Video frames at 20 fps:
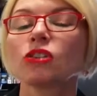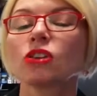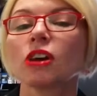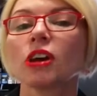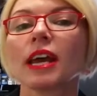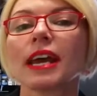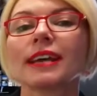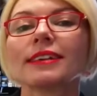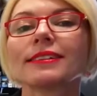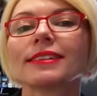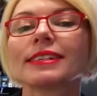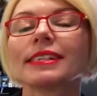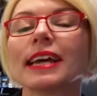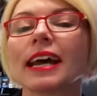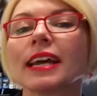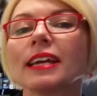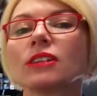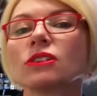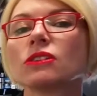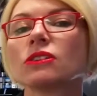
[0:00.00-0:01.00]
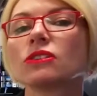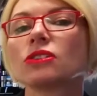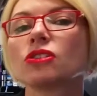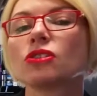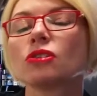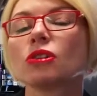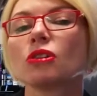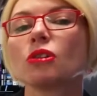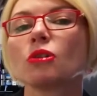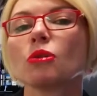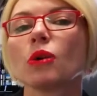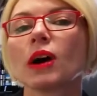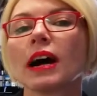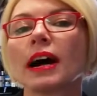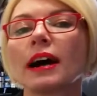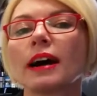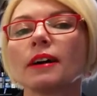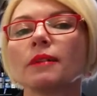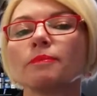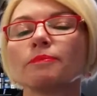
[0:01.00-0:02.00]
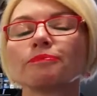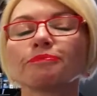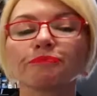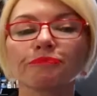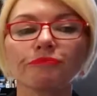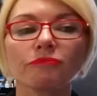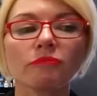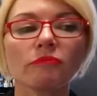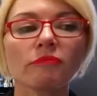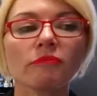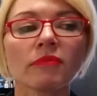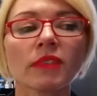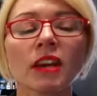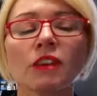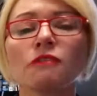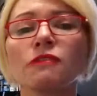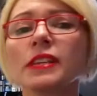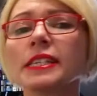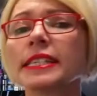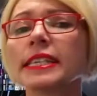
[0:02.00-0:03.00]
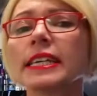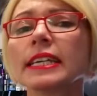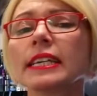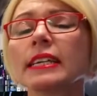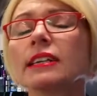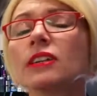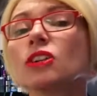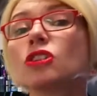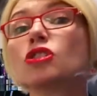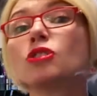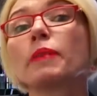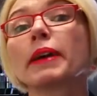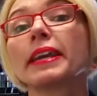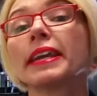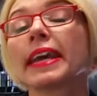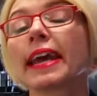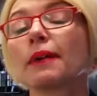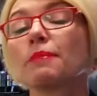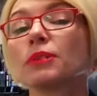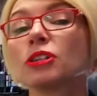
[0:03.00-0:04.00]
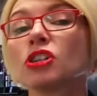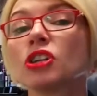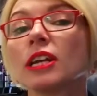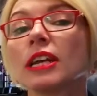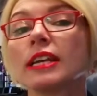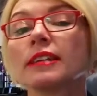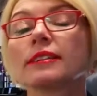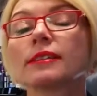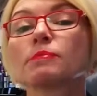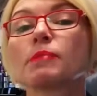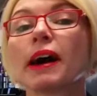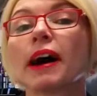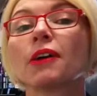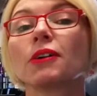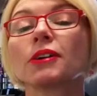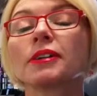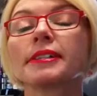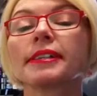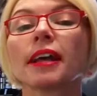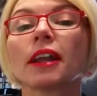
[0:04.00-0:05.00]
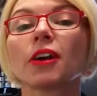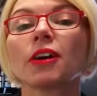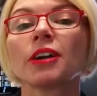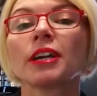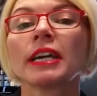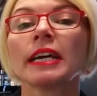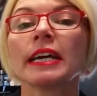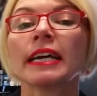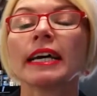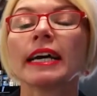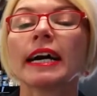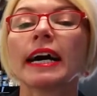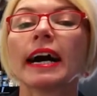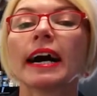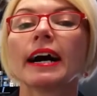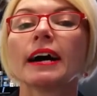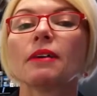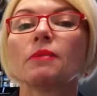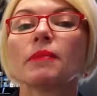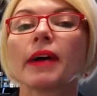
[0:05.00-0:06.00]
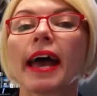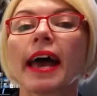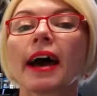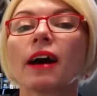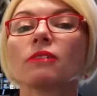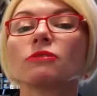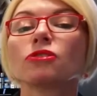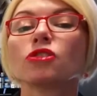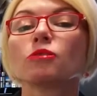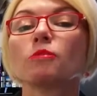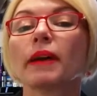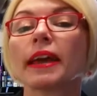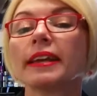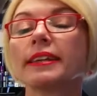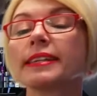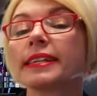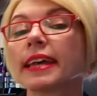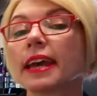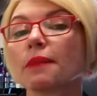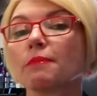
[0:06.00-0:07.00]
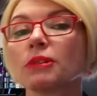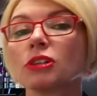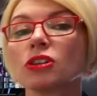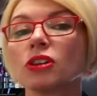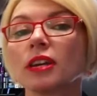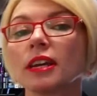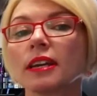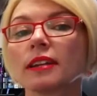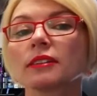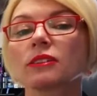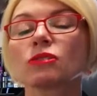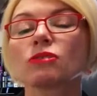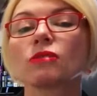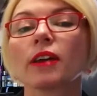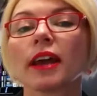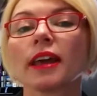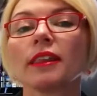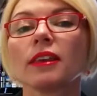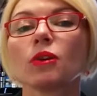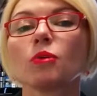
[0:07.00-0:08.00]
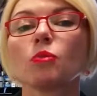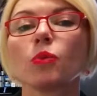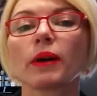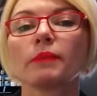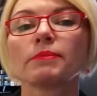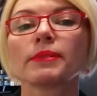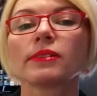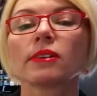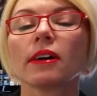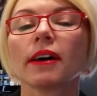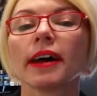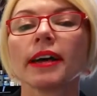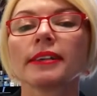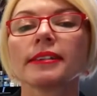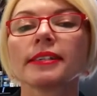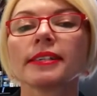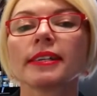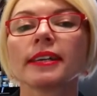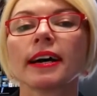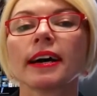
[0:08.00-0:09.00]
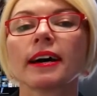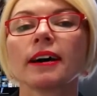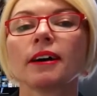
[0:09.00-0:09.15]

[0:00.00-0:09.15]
don't hesitate to visit your Germaine de Cappuccini spa or salon, our Germaine de Cappuccini Australia website,